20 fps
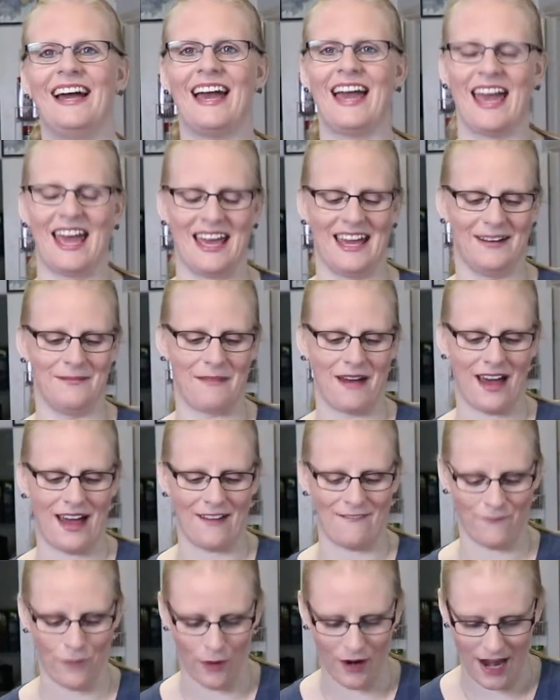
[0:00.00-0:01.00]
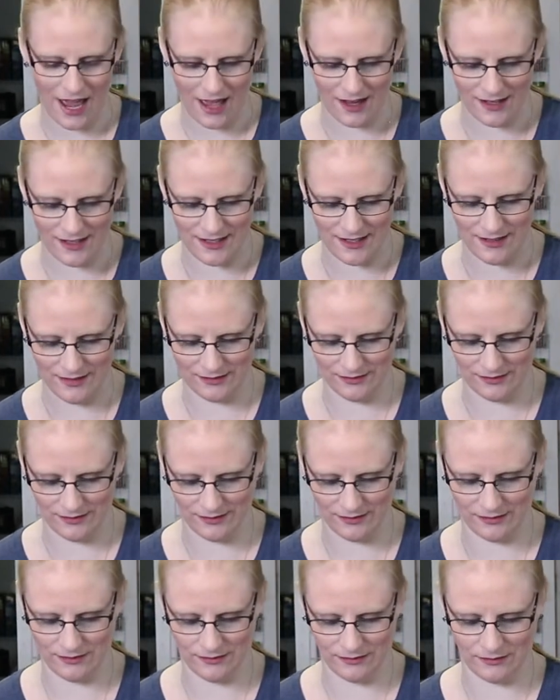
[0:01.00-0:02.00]
And my 4 eggs
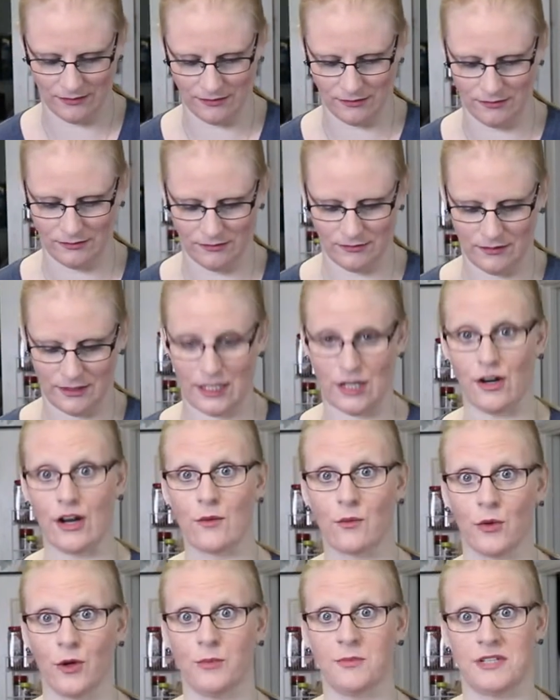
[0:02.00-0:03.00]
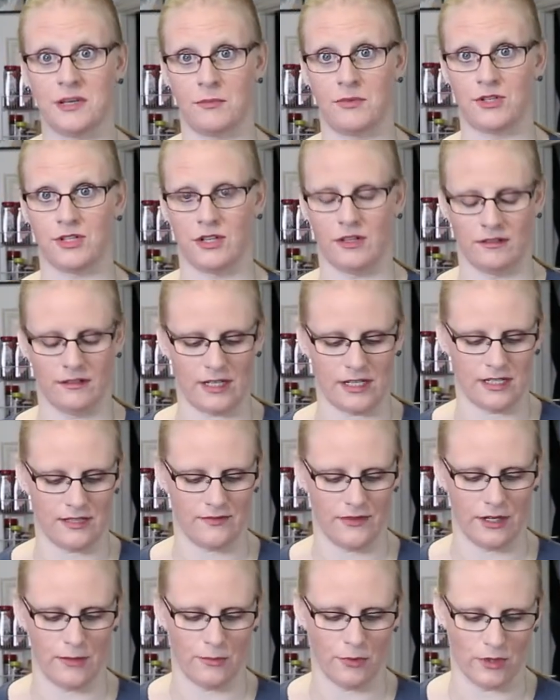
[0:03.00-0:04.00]
that are at room temperature. That's
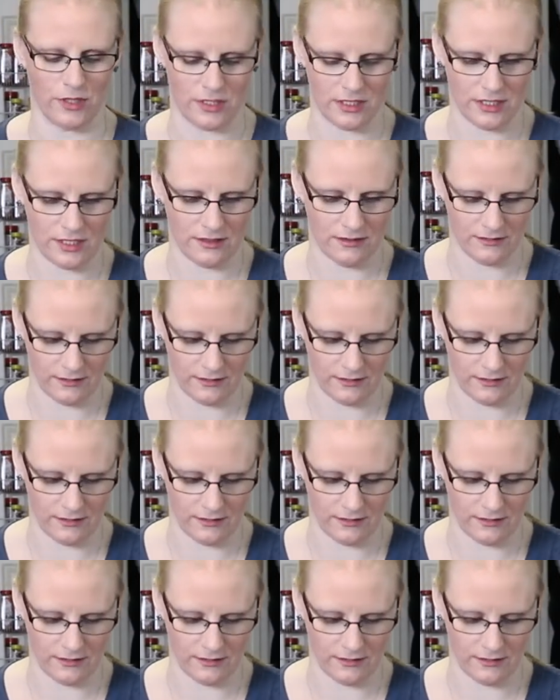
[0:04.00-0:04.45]
very important.